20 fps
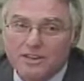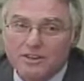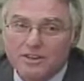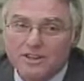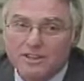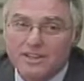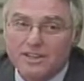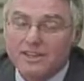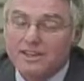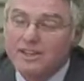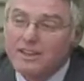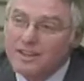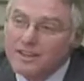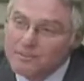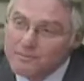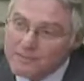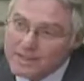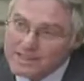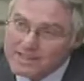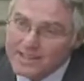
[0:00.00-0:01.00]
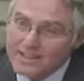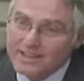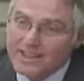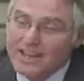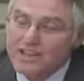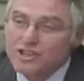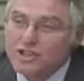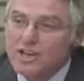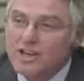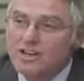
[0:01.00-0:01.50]
And when I talked about
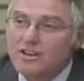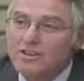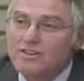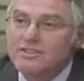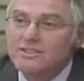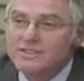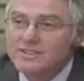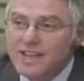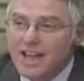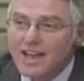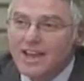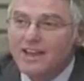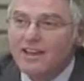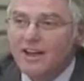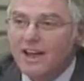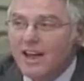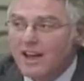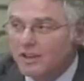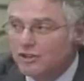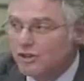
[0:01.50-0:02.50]
this second priority,